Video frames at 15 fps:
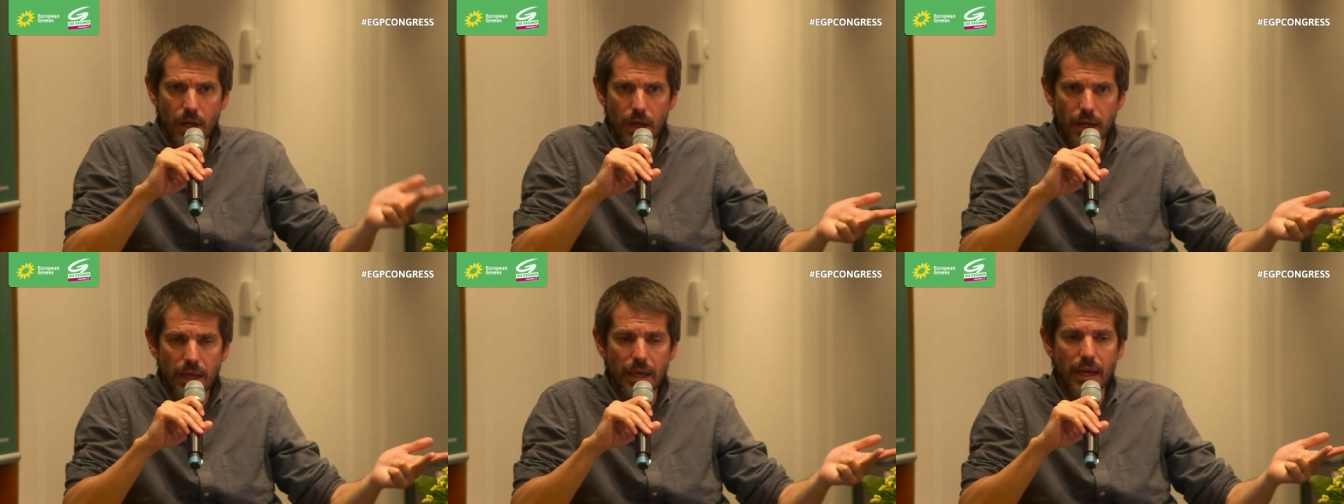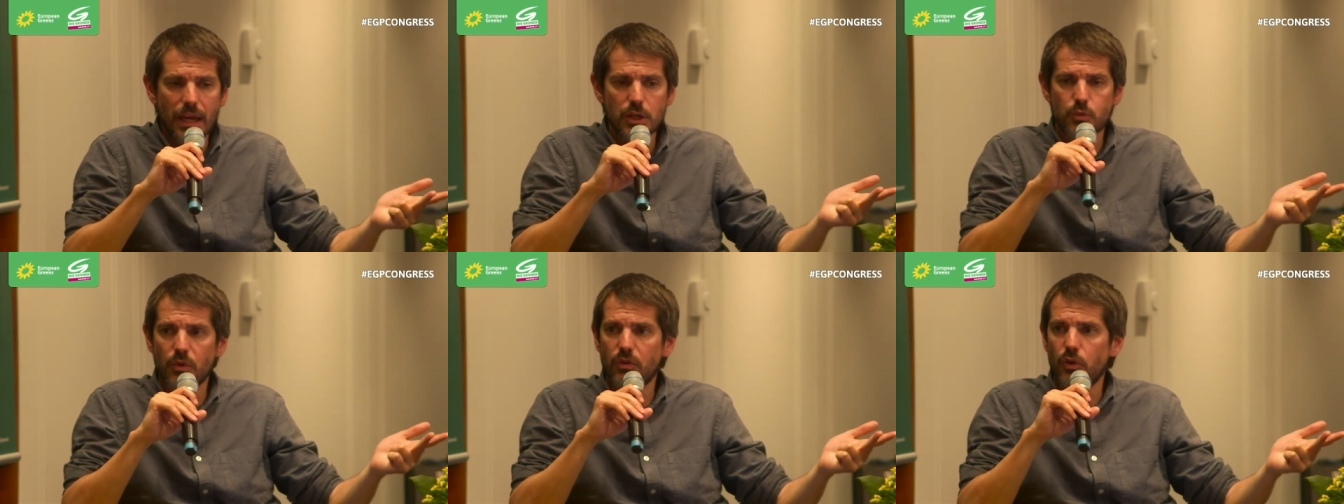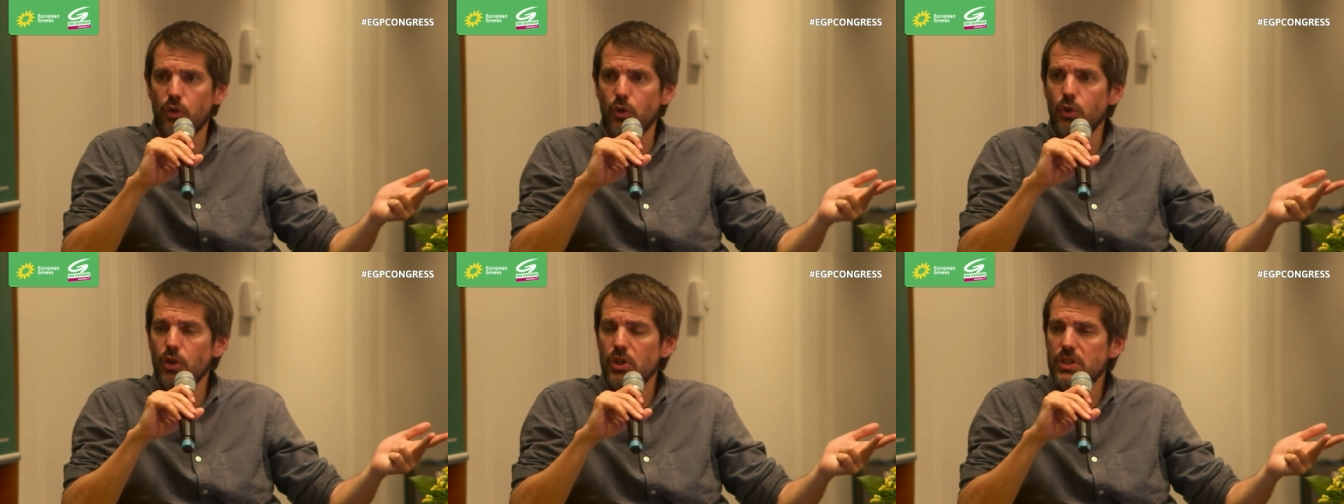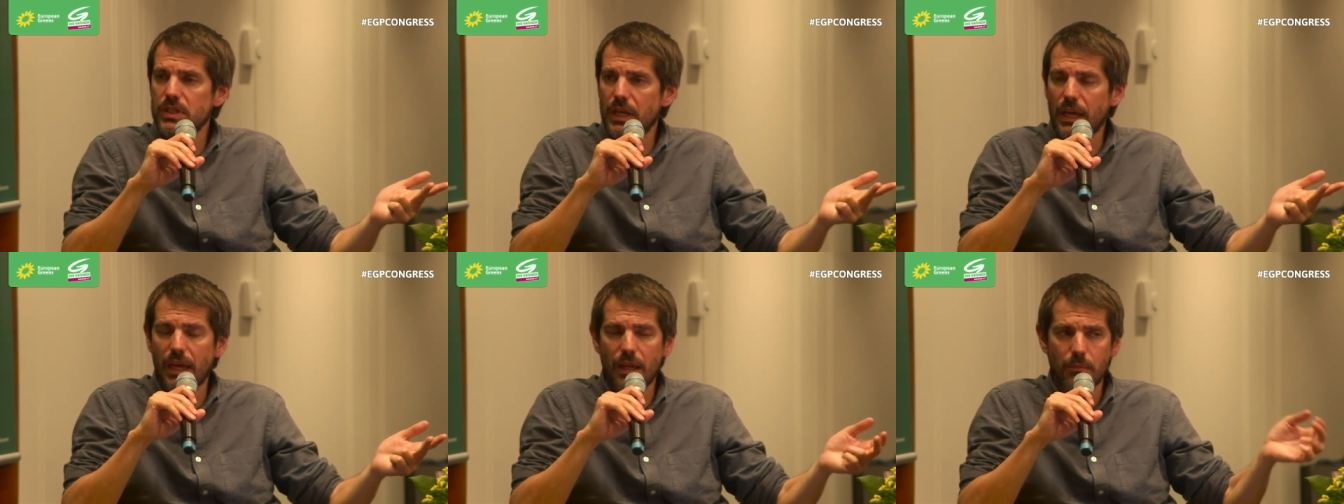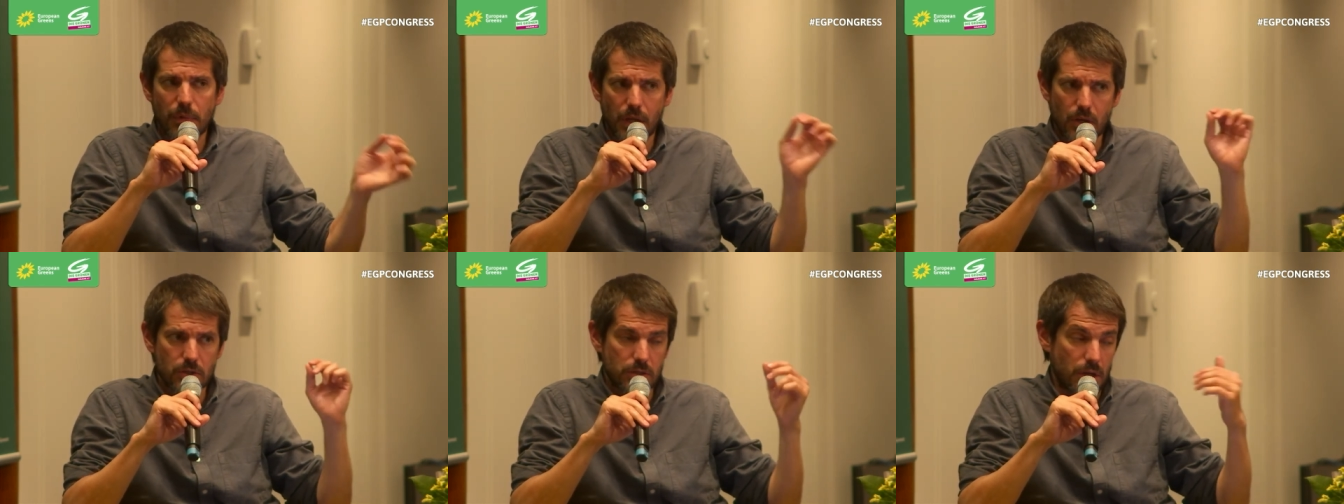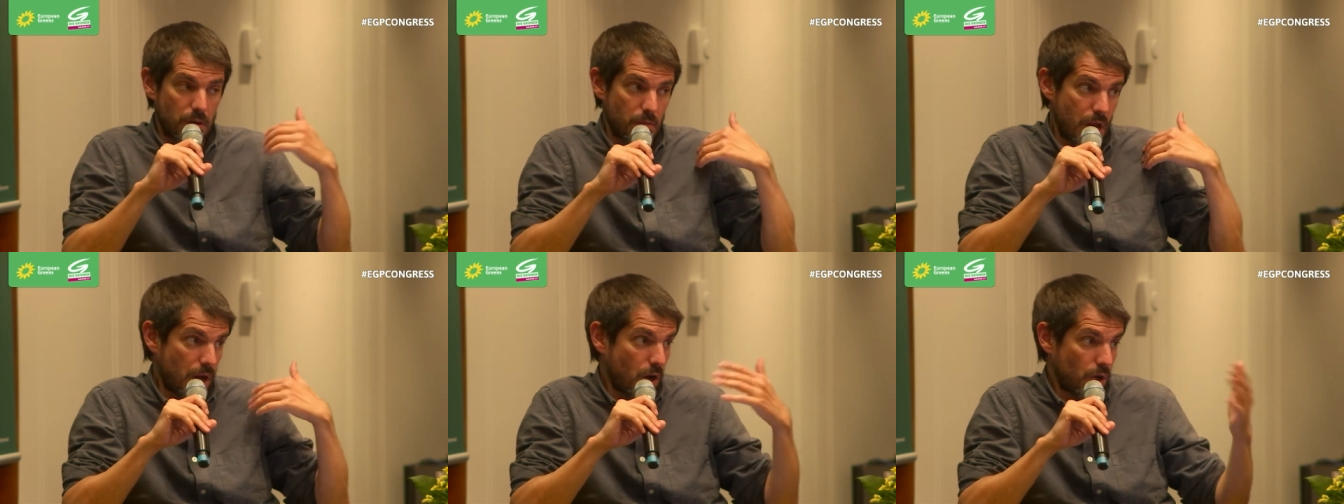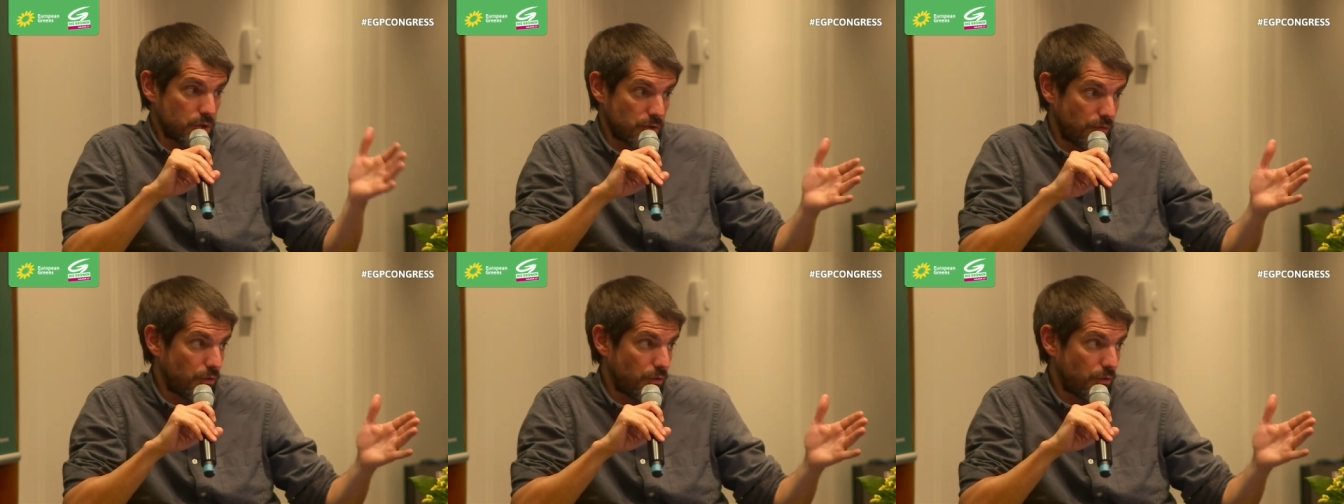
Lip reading: engage with the unions again, because in my country,